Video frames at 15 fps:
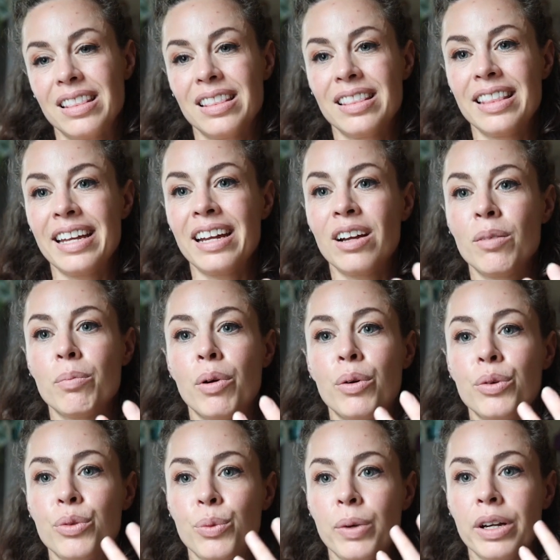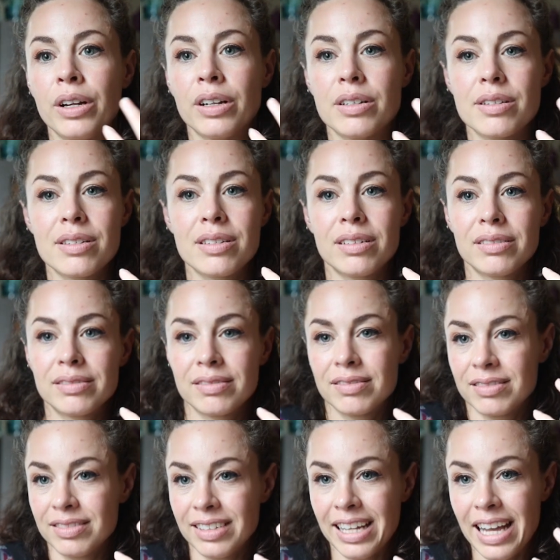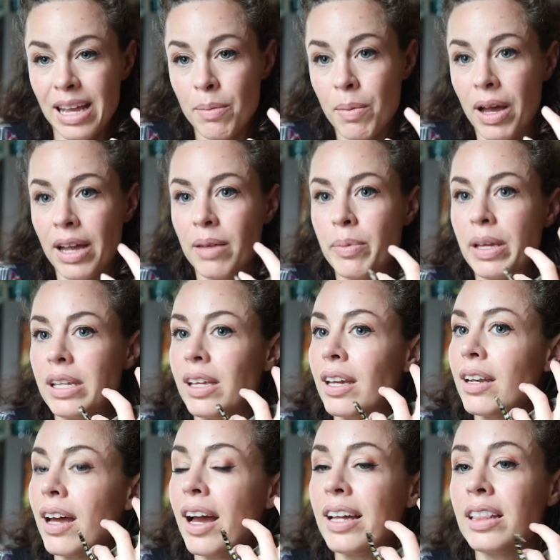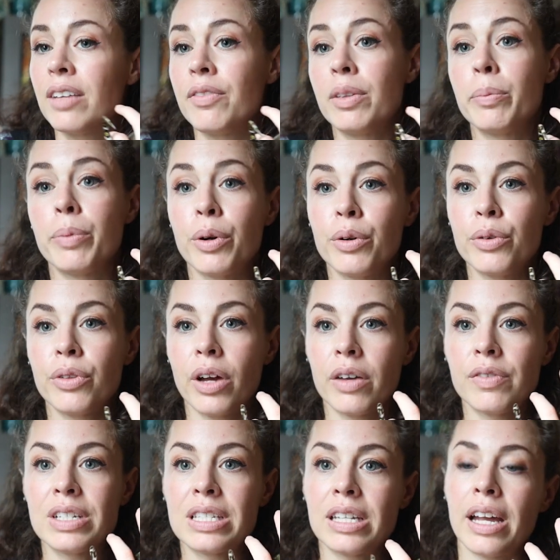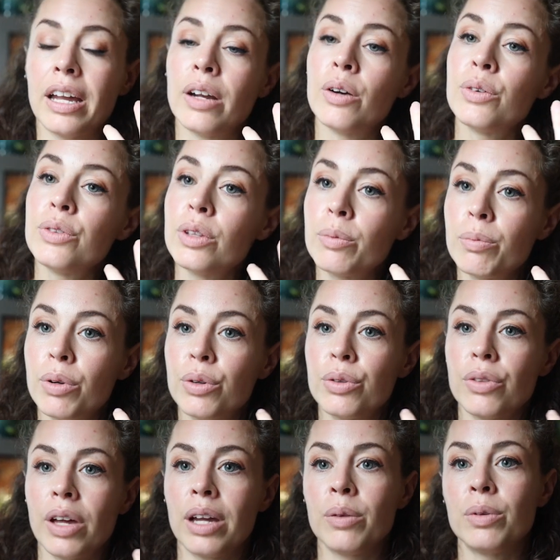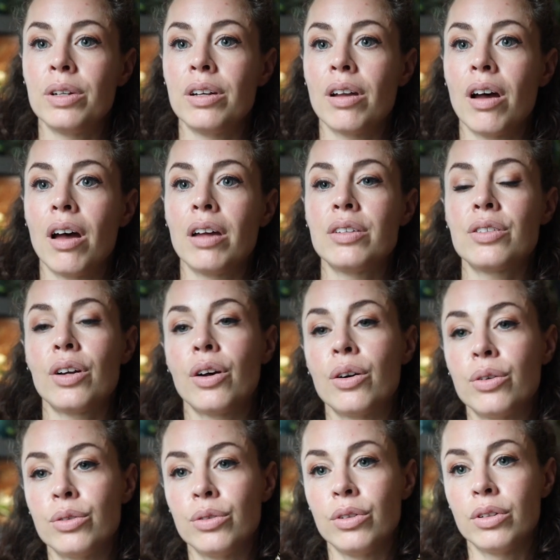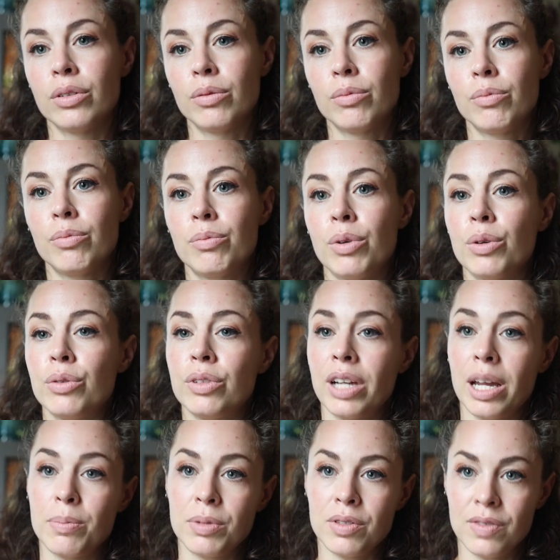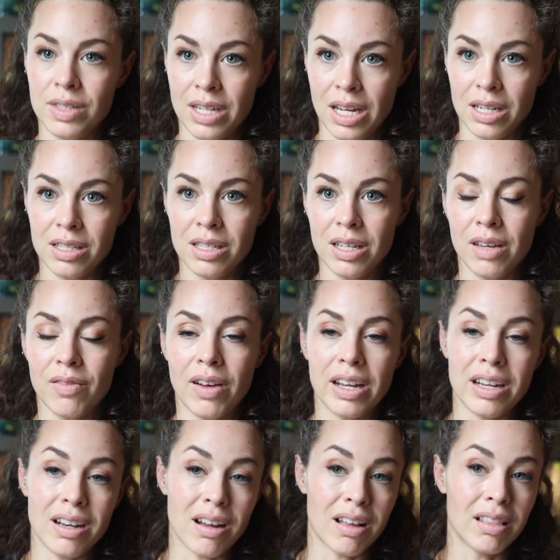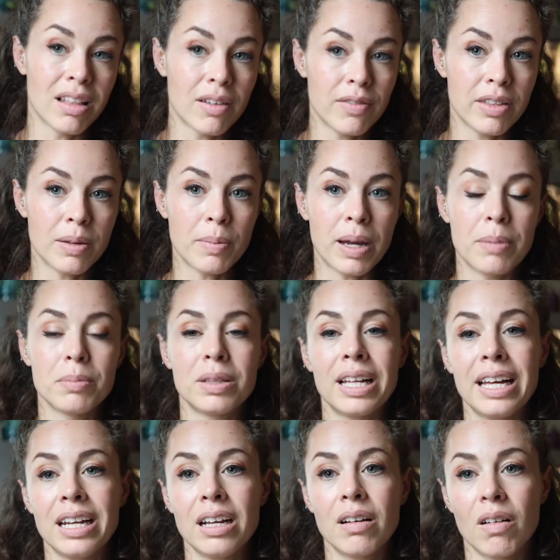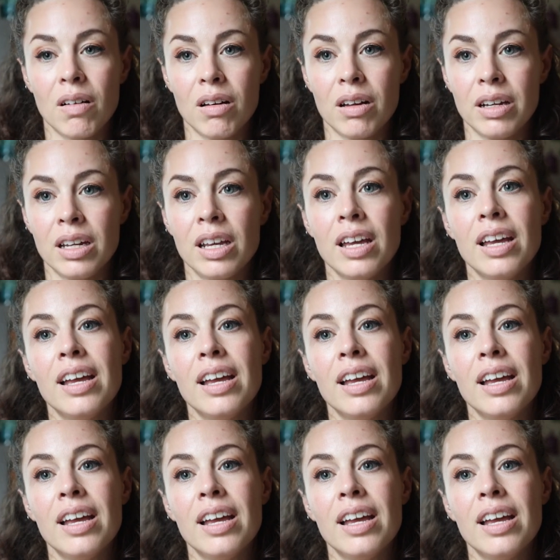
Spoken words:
they're both winners in my opinion. I love them both. Obviously I own them both. I would not own both types of snakes if I did not love them. I'm planning on